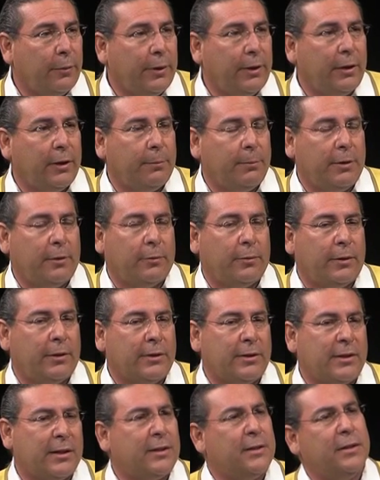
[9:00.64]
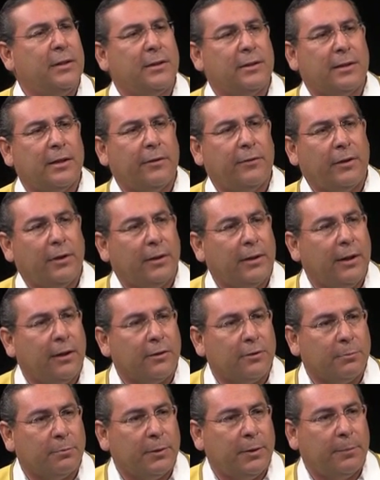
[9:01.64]
we can get between sixty and seventy
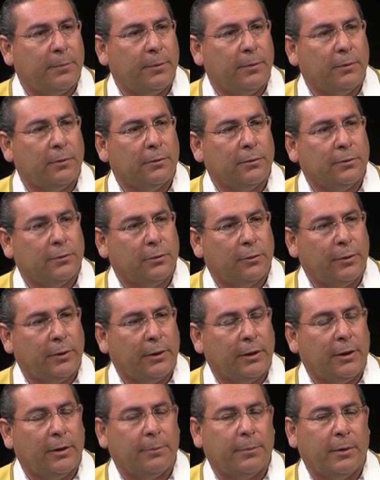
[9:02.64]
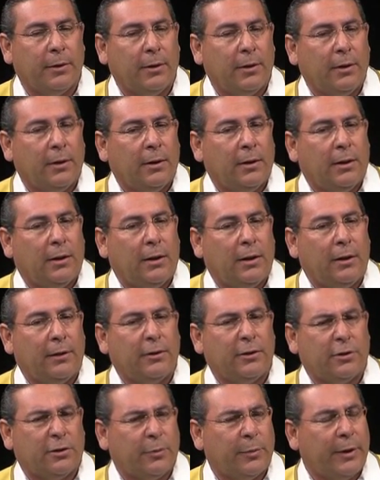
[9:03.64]
thousand people showing up. Uh,
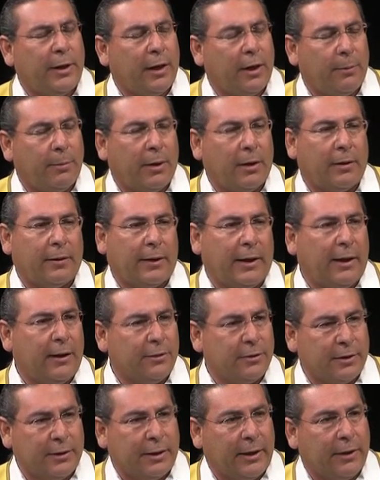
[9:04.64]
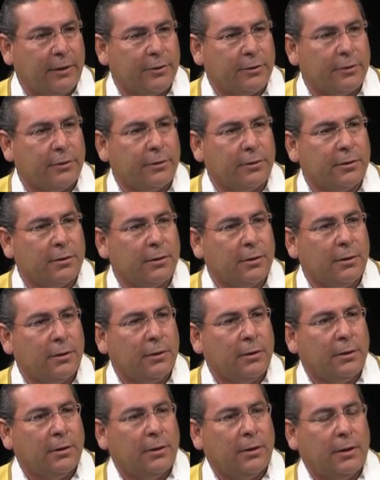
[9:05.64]
this year we had about a thousand dancers,
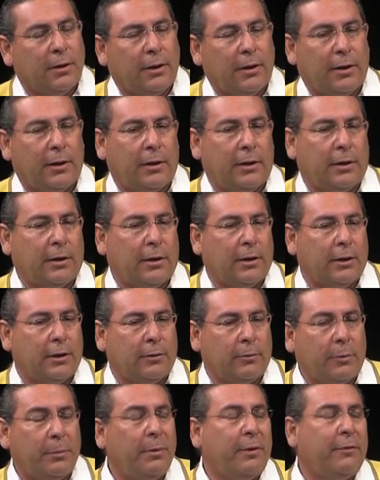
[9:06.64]
and uh, we've